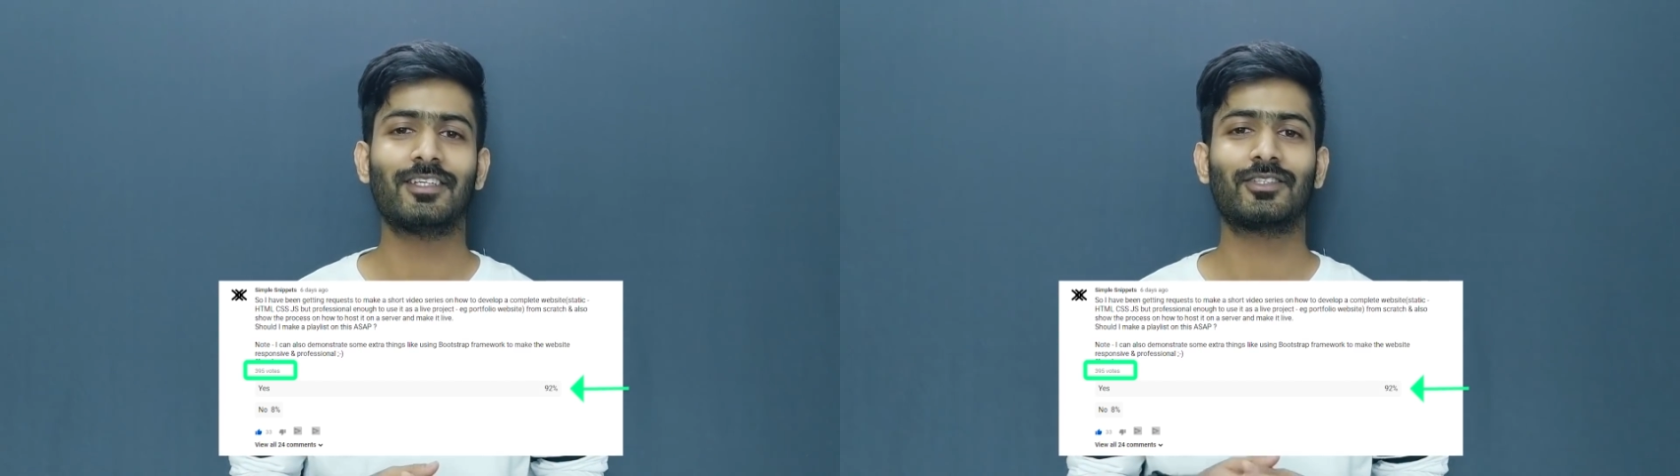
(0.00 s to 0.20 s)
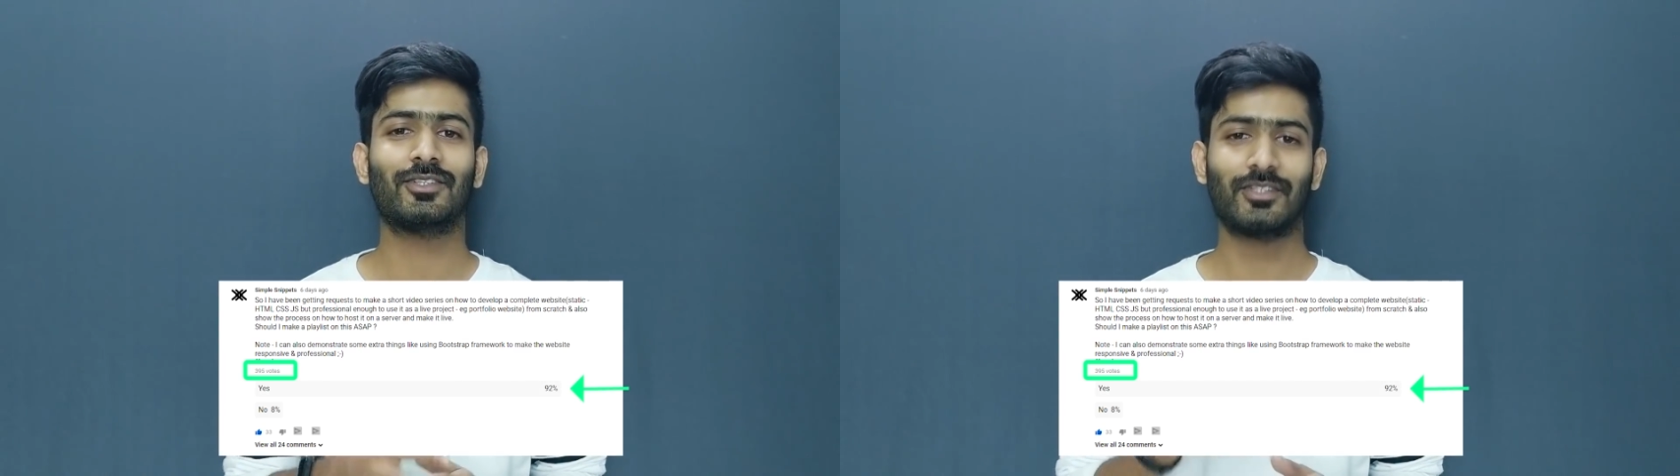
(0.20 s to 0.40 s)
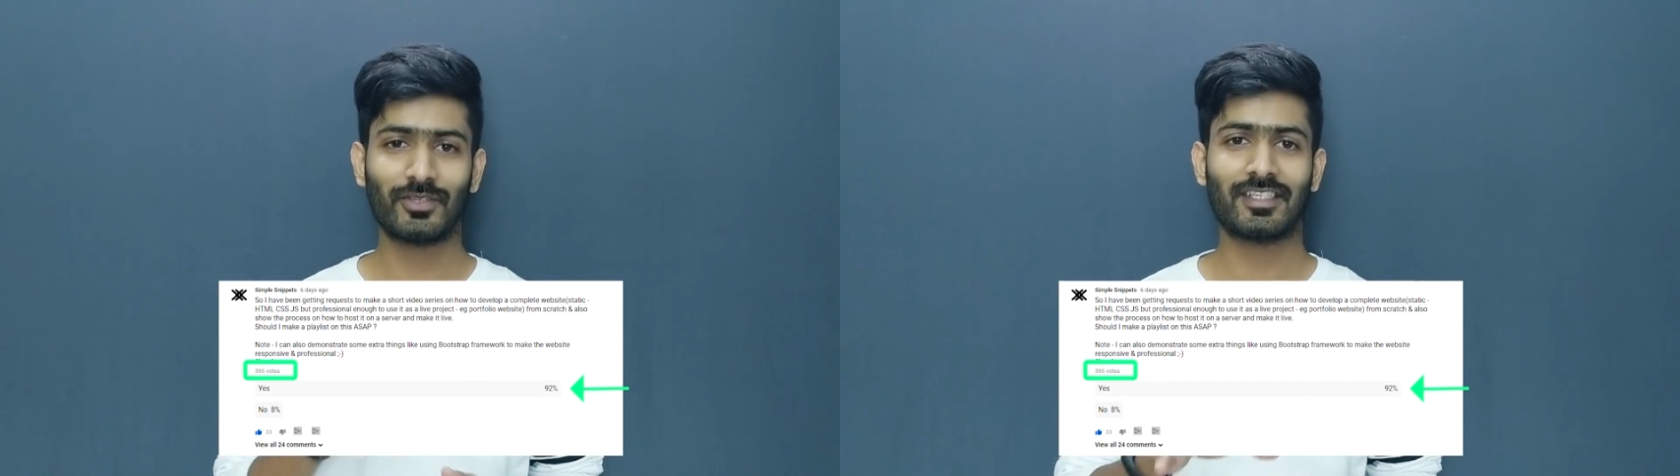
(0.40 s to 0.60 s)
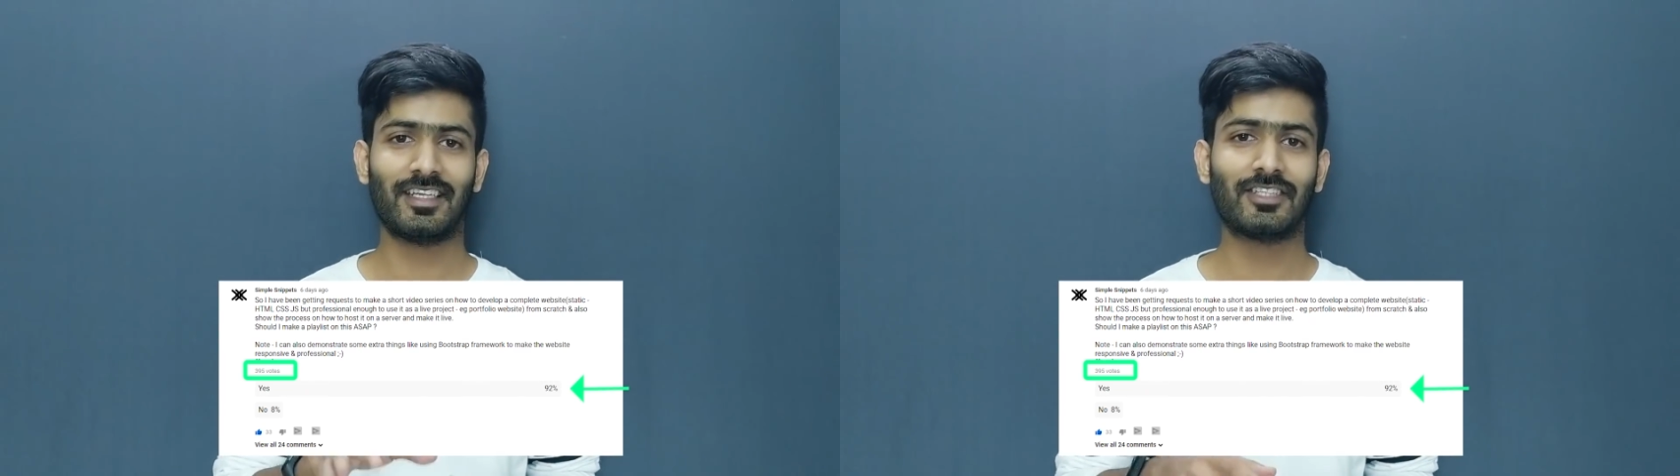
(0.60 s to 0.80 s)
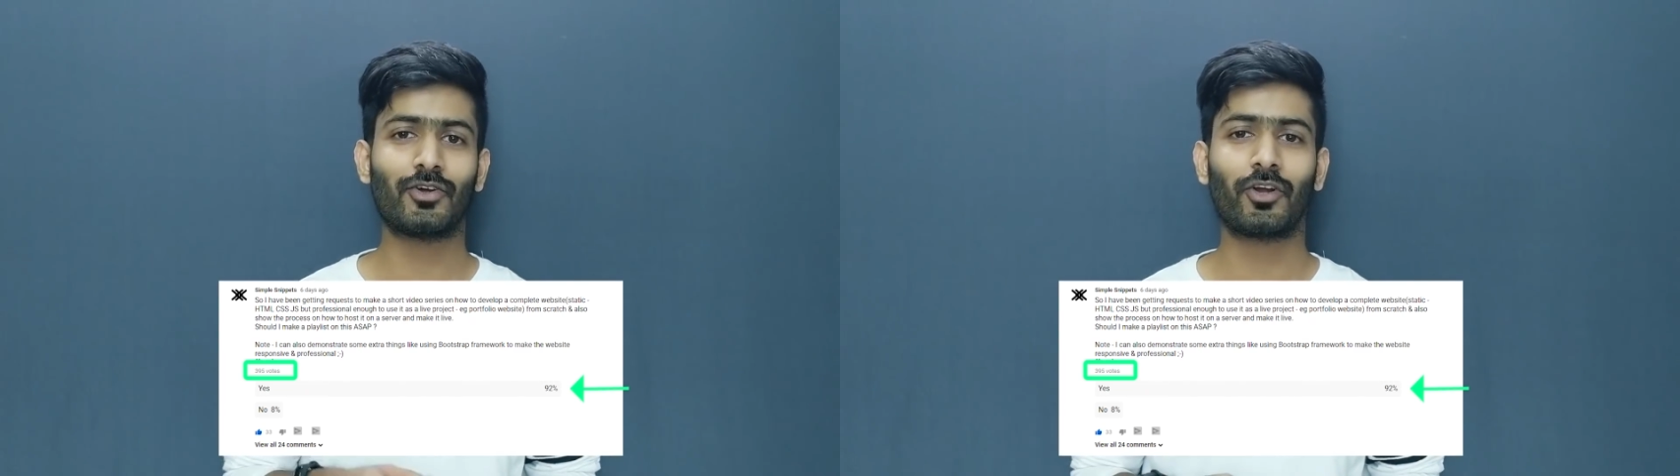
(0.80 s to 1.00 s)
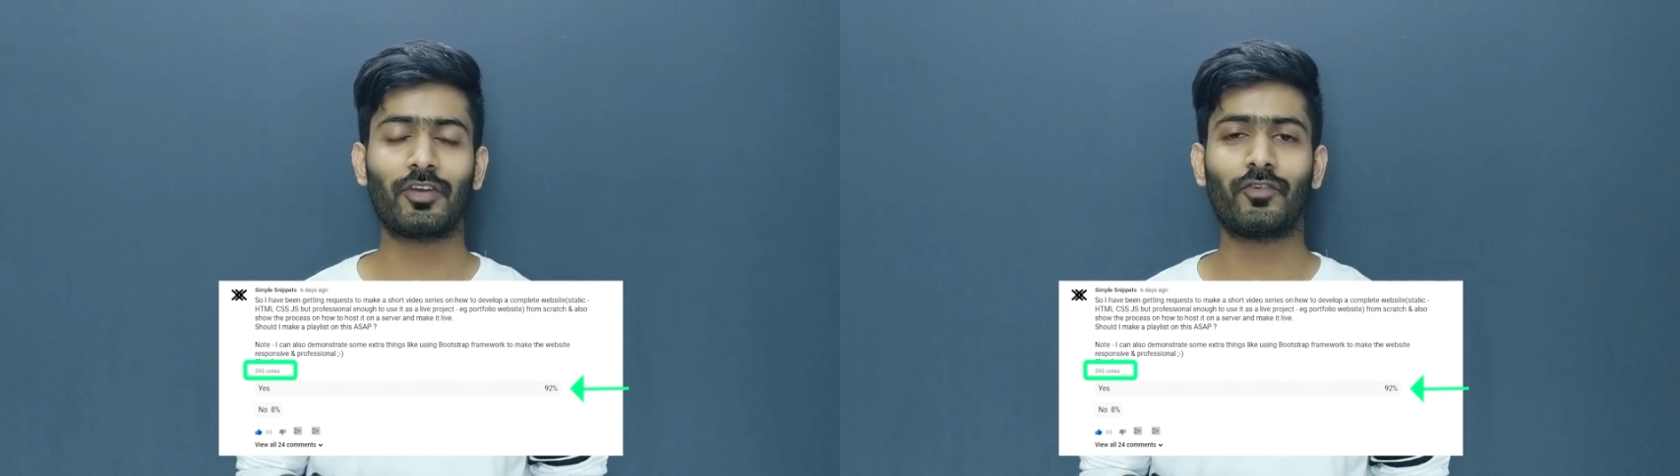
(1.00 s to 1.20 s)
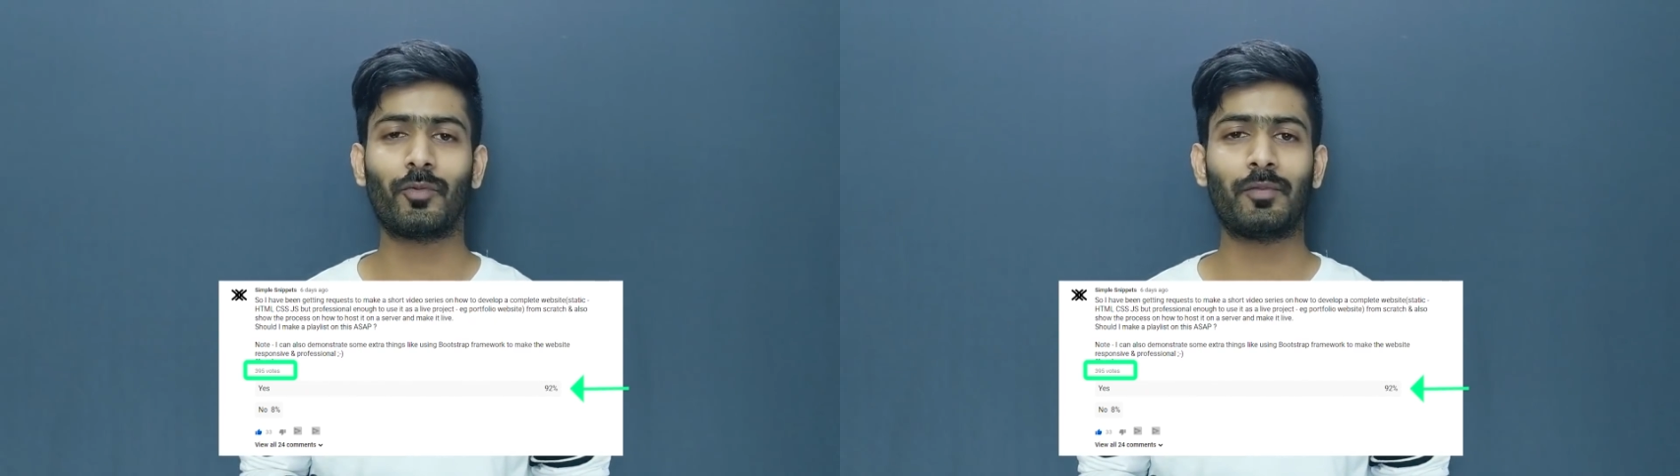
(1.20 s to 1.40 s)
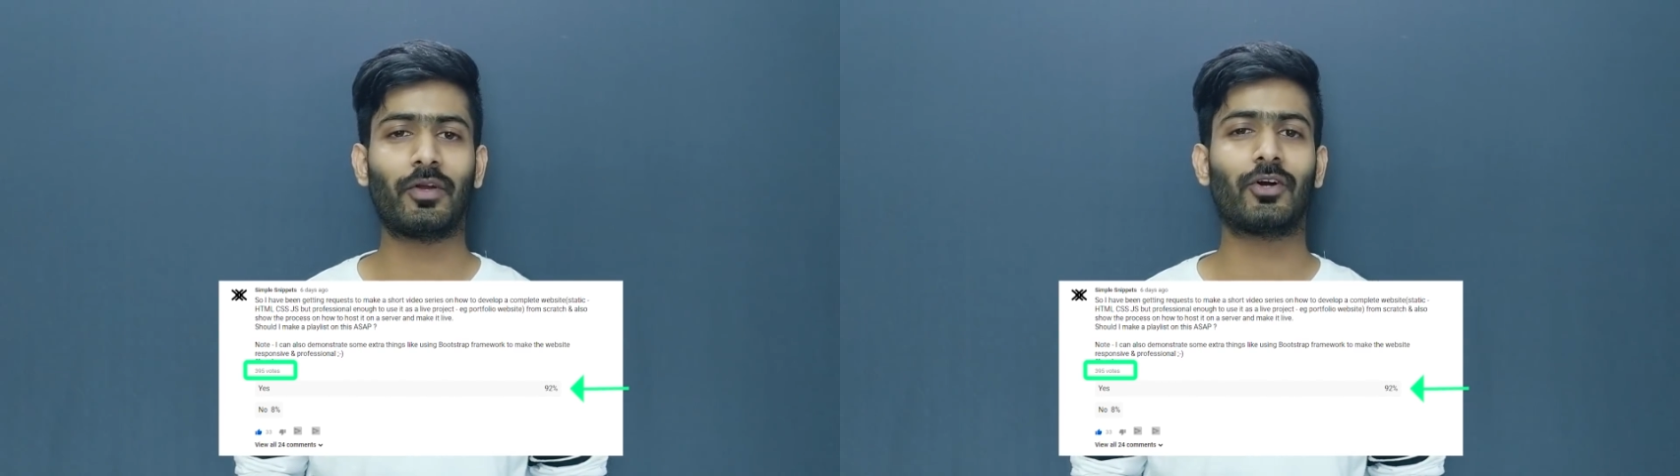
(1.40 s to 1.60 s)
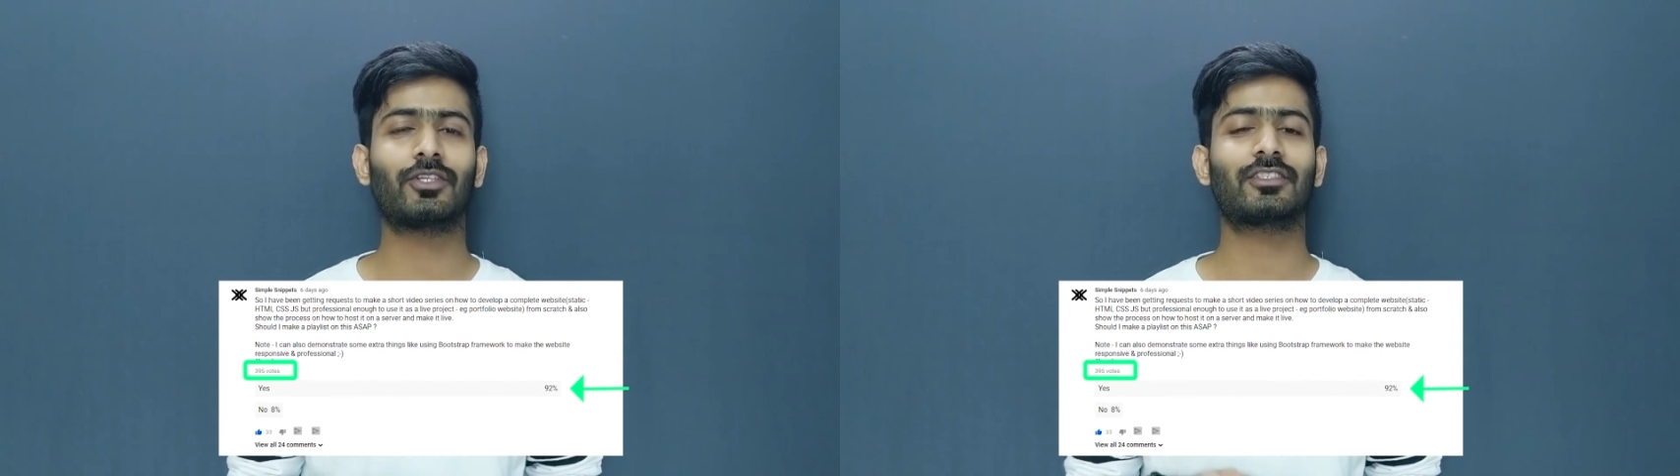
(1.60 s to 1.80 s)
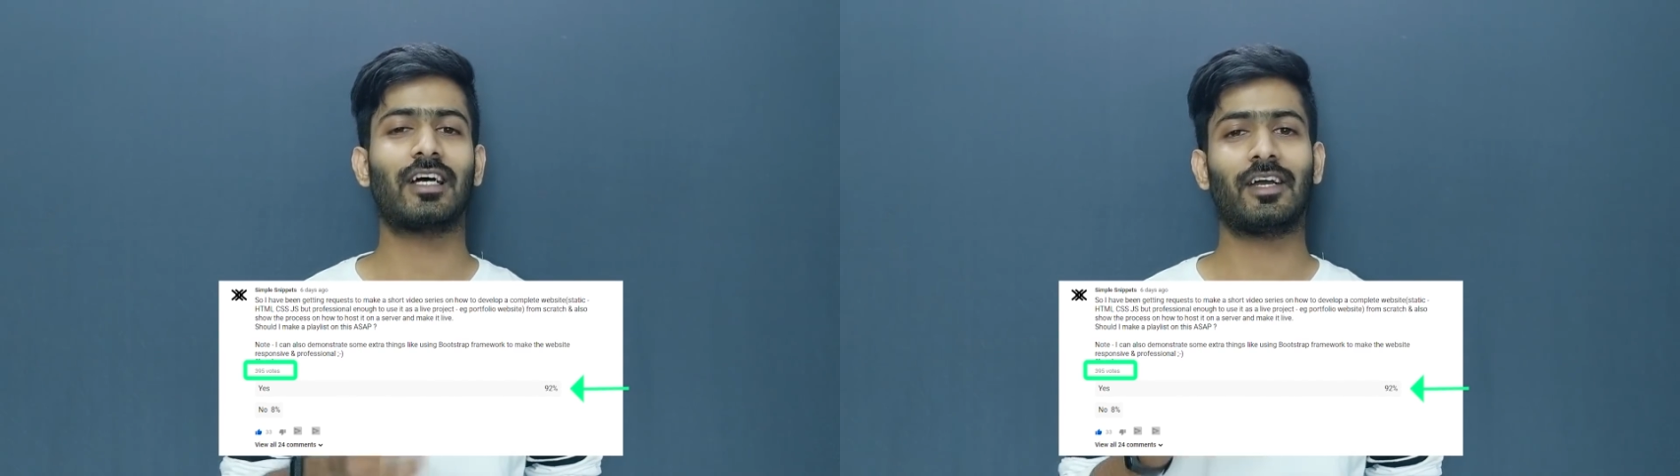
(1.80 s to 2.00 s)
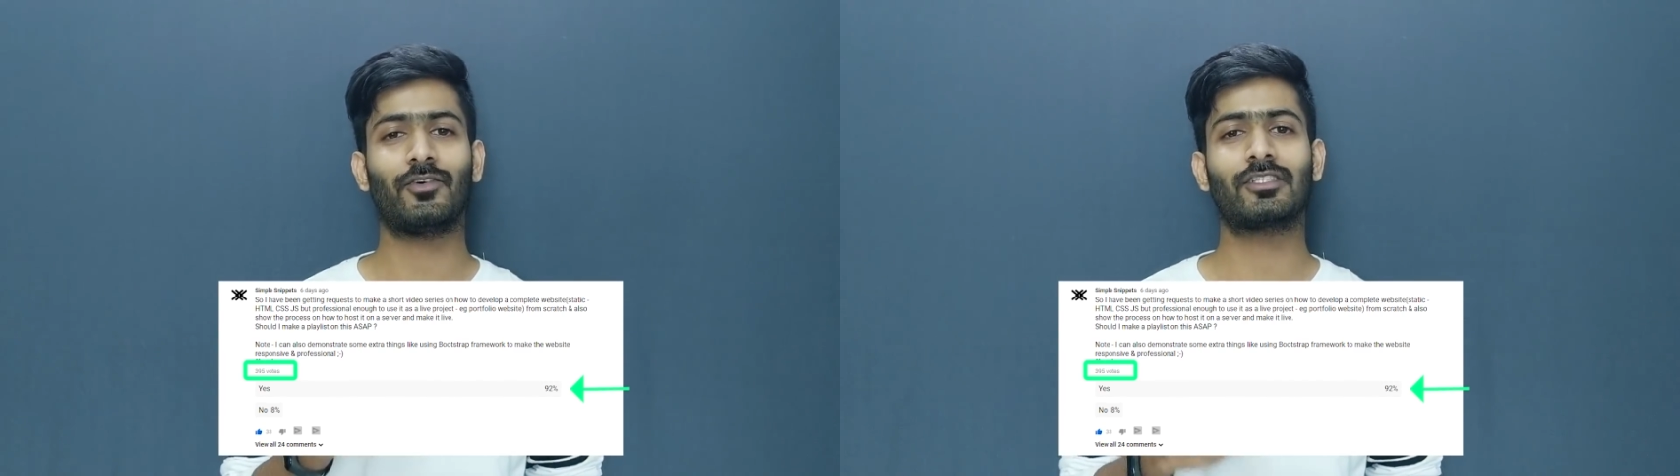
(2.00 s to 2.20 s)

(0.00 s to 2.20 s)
So this was really shocking for me because I